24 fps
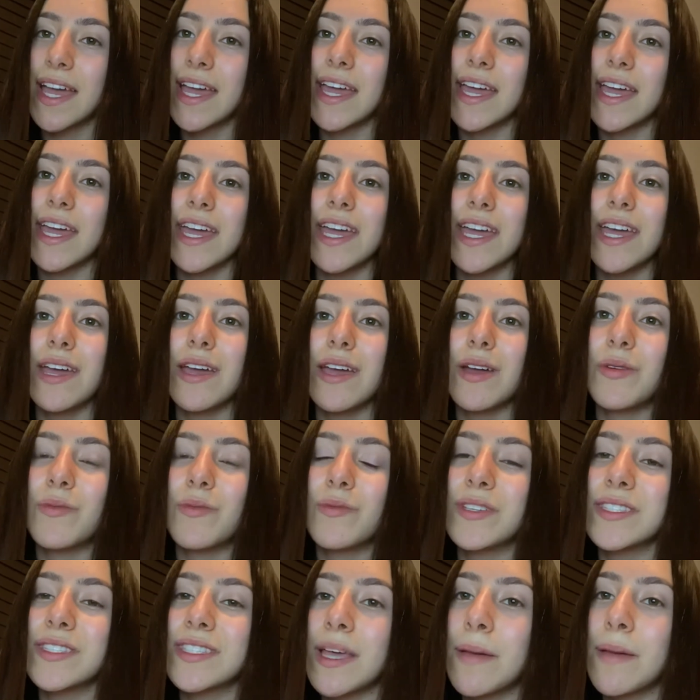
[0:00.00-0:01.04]
It
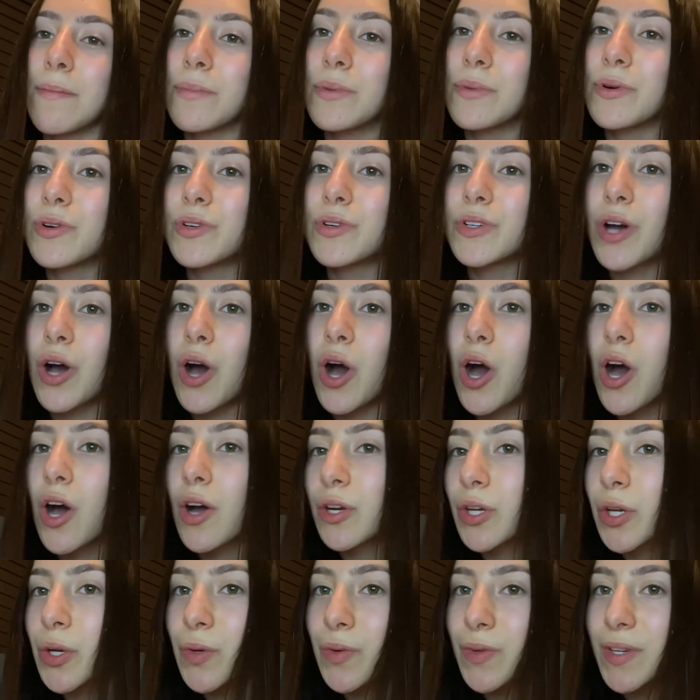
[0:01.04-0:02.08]
resembled all
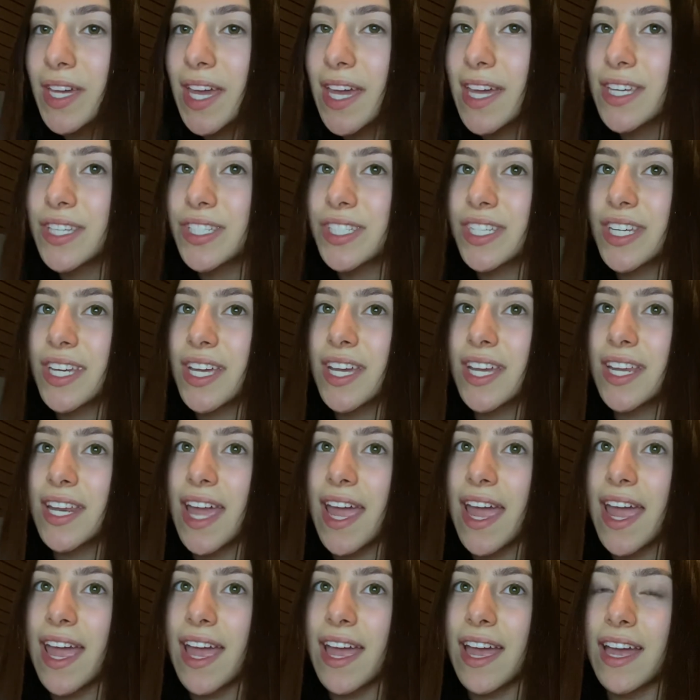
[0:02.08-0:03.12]
creation,
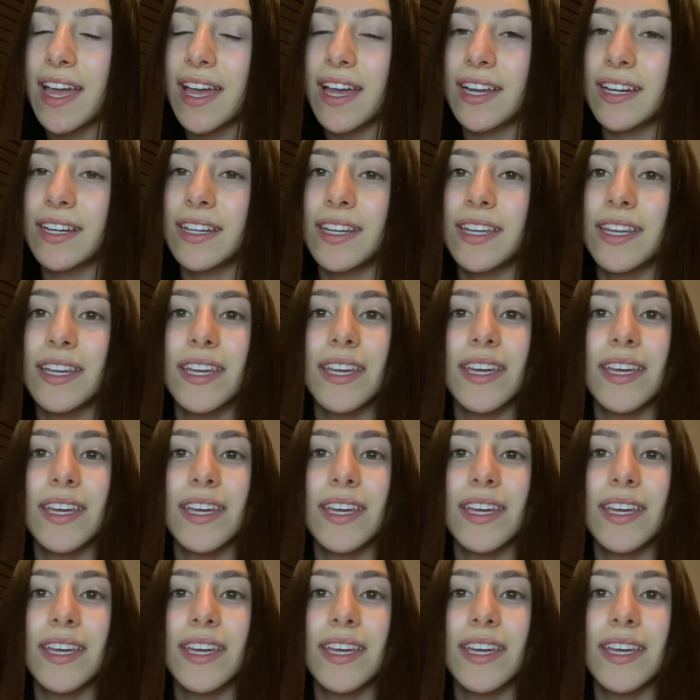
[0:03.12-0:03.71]
and